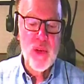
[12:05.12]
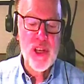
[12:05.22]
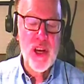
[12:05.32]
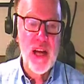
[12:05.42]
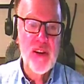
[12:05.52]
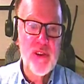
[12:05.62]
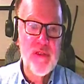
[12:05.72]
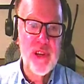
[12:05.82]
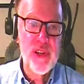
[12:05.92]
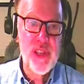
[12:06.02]
was
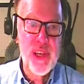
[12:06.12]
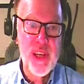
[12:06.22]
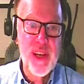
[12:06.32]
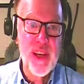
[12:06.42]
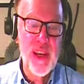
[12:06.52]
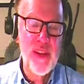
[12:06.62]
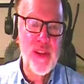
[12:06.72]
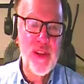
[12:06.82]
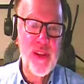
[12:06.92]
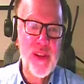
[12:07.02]
controversy in
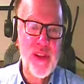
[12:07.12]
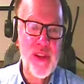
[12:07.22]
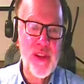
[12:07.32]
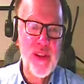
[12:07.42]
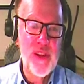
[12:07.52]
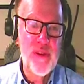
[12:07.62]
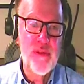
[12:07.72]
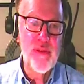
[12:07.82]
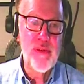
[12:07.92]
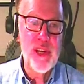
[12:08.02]
the region
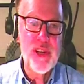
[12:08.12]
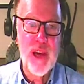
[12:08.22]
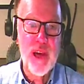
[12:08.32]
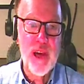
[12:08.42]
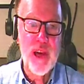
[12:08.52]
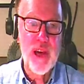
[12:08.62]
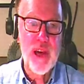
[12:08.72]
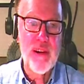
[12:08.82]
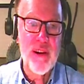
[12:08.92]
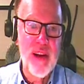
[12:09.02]
where we
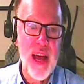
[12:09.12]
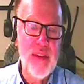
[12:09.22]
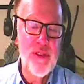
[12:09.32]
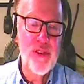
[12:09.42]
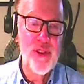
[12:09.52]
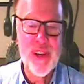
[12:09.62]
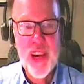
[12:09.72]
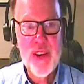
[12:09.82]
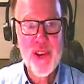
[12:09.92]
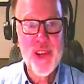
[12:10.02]
had to do
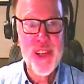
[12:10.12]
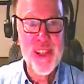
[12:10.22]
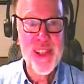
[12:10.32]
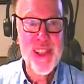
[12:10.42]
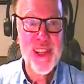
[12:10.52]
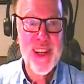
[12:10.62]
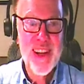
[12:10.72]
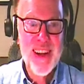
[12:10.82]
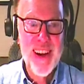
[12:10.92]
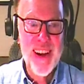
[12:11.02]
injections
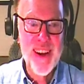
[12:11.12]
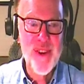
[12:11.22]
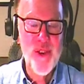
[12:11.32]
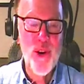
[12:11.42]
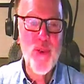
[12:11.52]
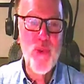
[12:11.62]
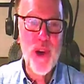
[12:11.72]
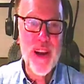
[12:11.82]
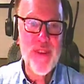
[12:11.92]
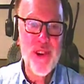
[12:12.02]
or
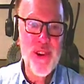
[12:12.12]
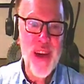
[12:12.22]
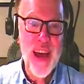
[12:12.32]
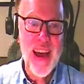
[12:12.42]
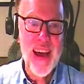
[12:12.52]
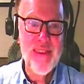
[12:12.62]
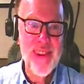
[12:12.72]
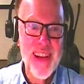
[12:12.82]
whatever you have,